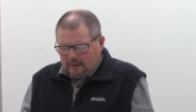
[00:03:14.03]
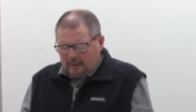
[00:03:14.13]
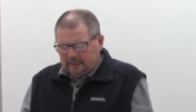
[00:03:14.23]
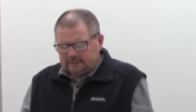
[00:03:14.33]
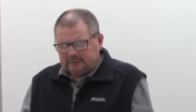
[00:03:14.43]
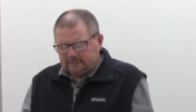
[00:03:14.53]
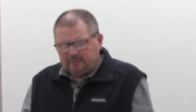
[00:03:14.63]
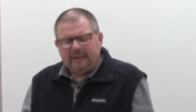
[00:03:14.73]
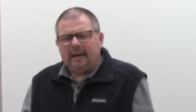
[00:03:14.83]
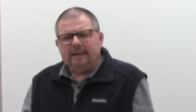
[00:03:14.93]
And it says,
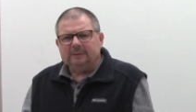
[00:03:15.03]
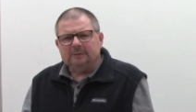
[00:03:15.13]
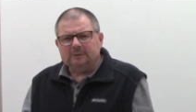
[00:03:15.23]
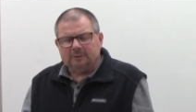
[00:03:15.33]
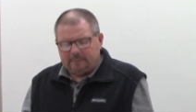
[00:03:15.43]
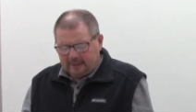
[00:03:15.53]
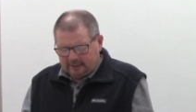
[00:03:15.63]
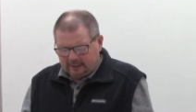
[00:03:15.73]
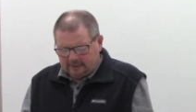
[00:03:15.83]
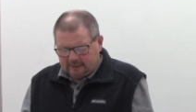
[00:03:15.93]
be anxious about
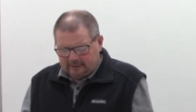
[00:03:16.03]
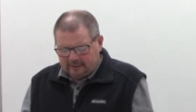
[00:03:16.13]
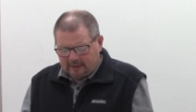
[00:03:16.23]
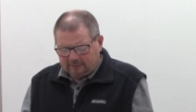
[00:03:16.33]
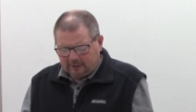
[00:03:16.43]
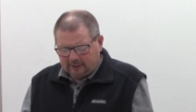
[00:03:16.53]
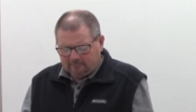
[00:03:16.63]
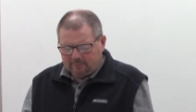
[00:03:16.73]
it and nothing,